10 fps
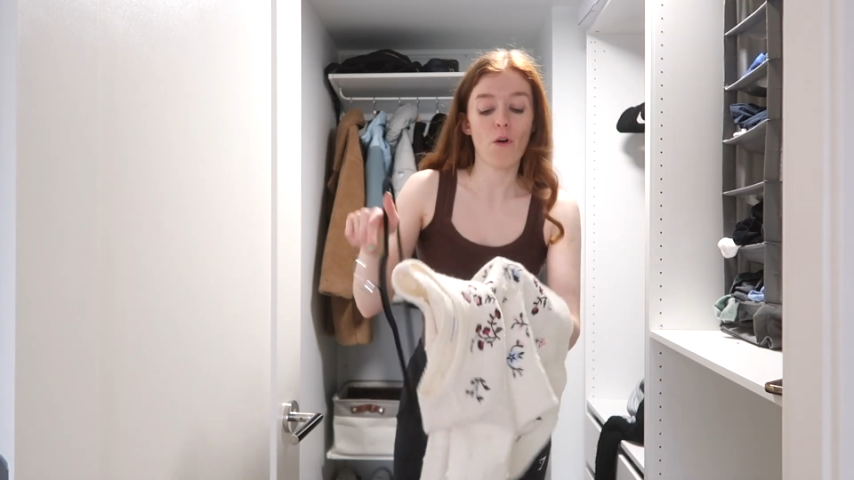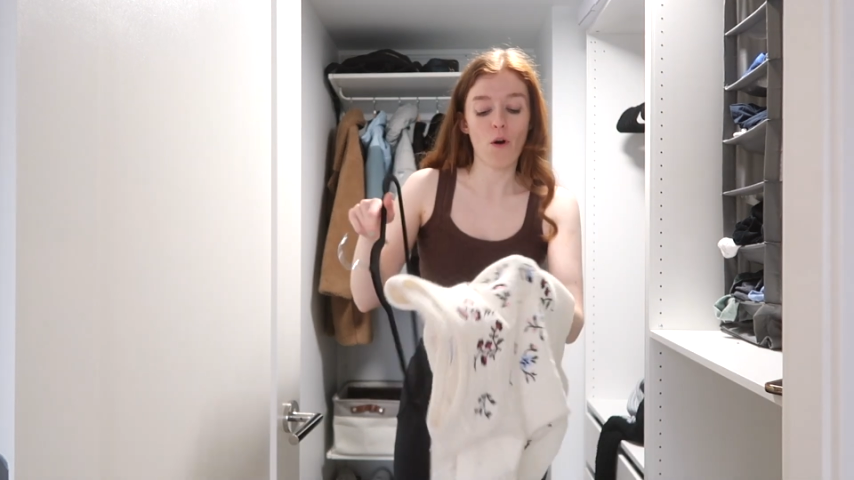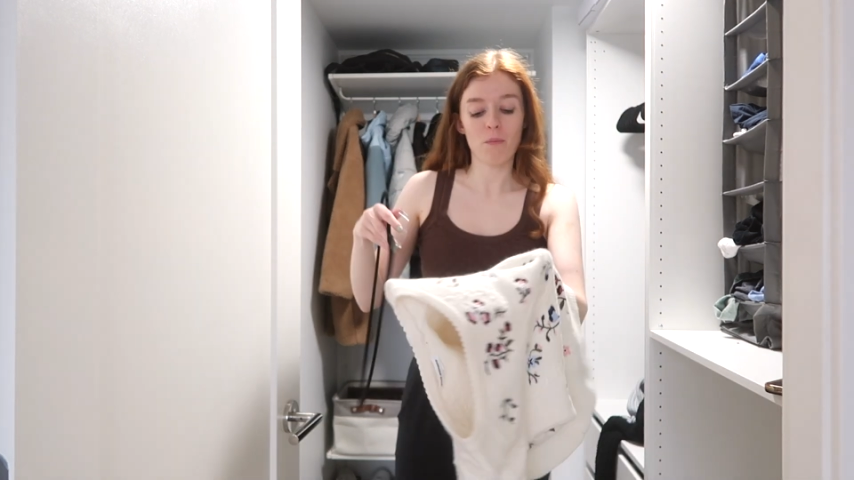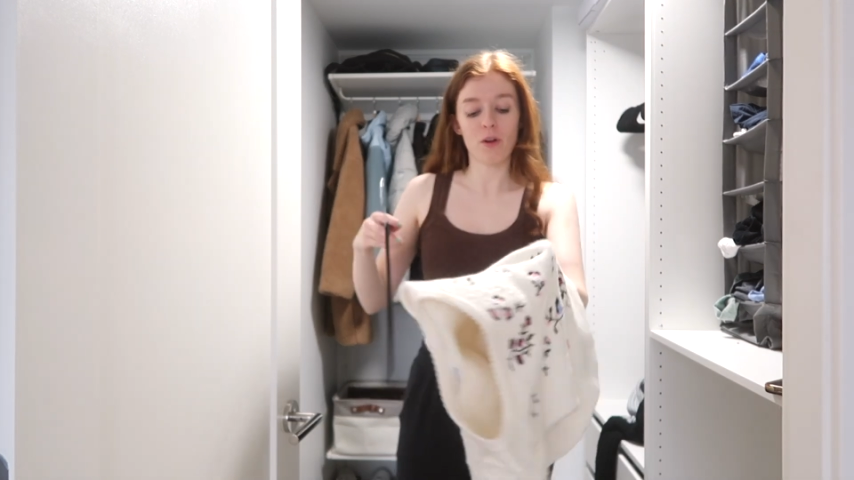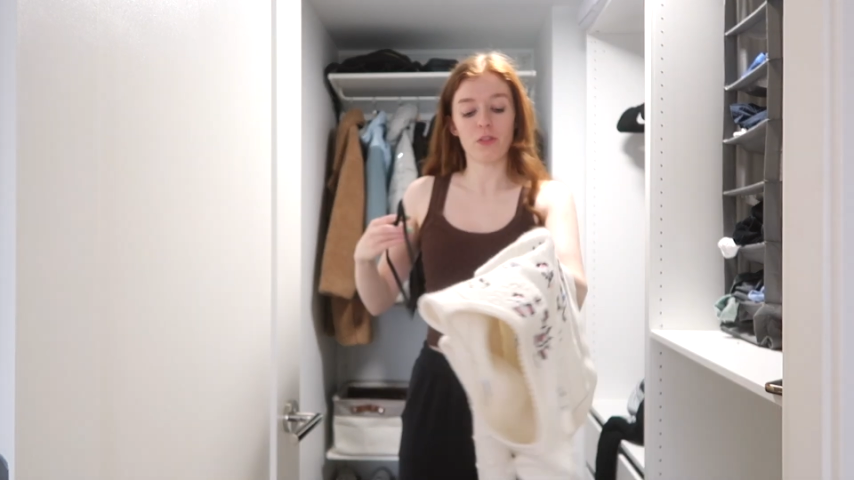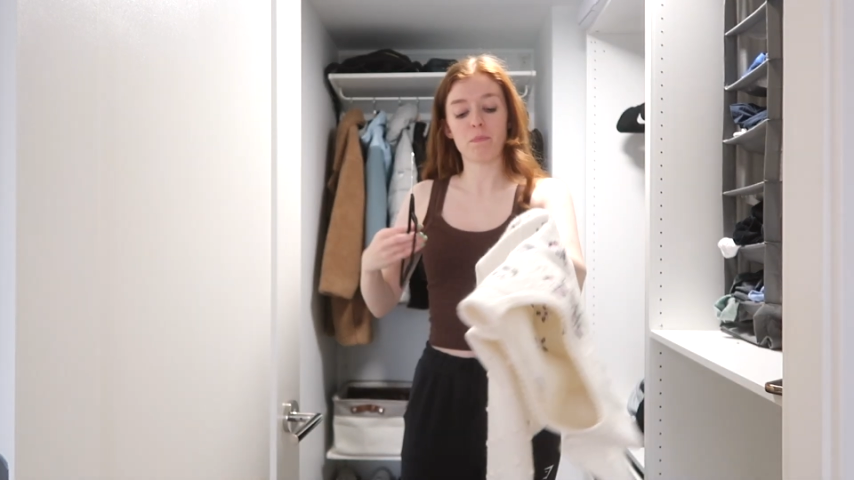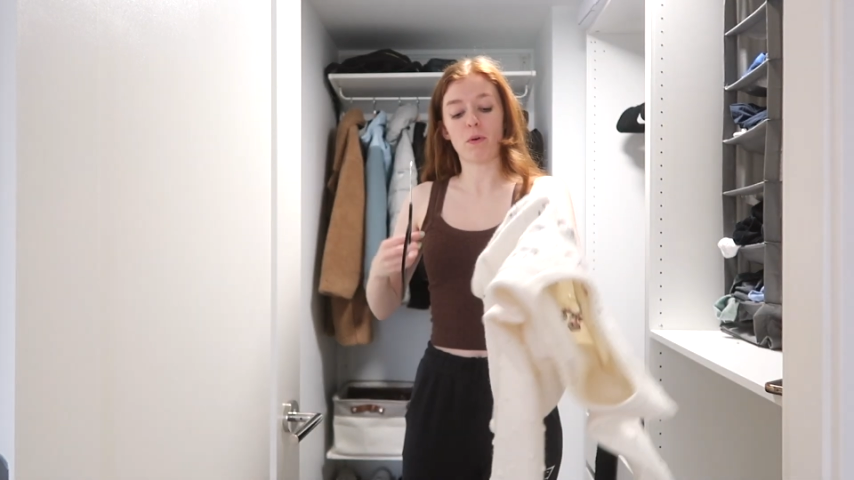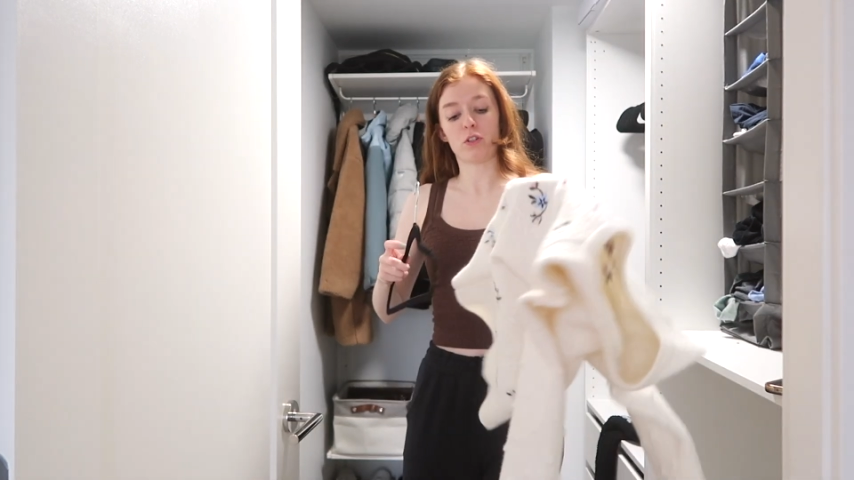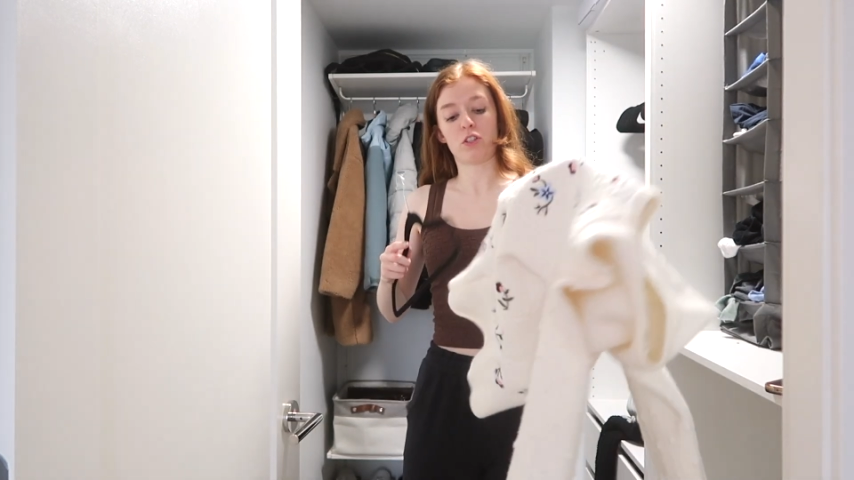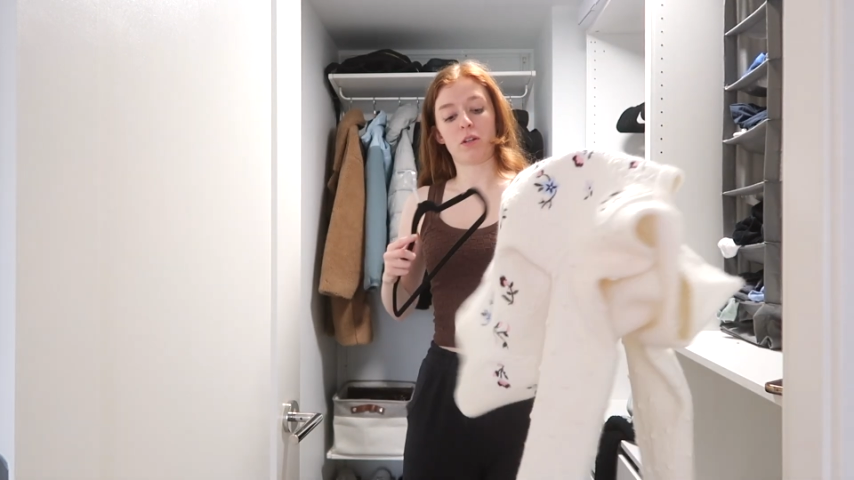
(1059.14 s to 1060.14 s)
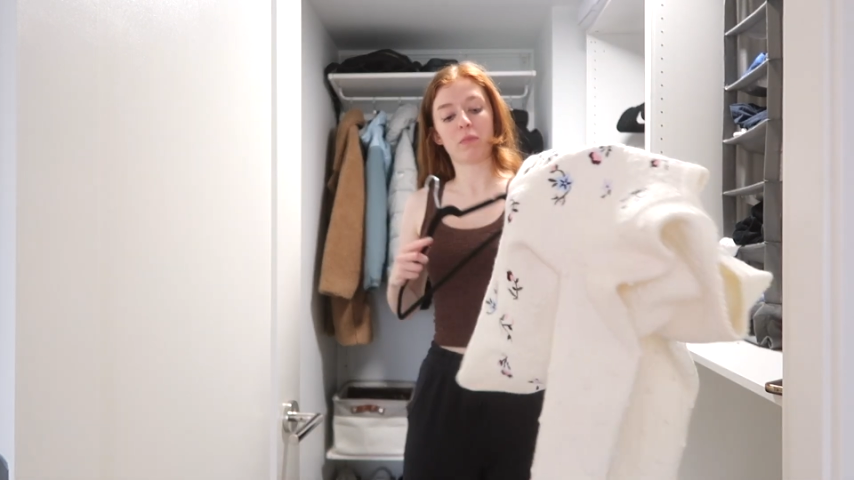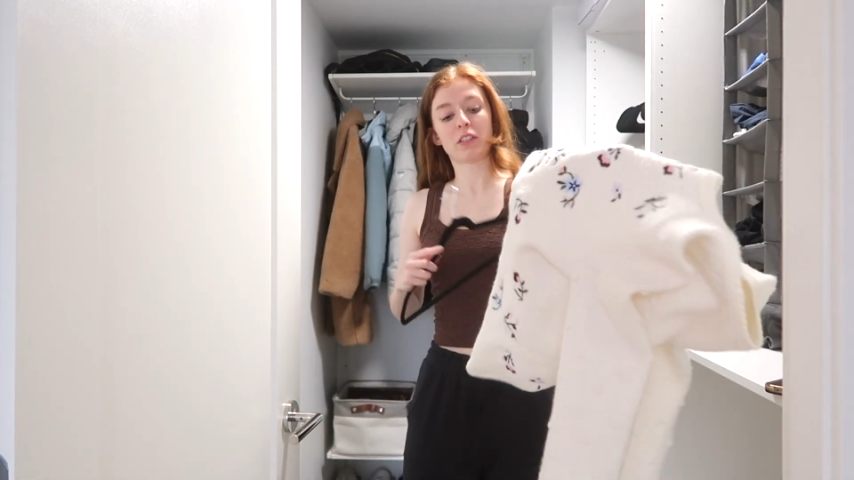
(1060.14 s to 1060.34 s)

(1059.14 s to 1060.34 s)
from the bottom,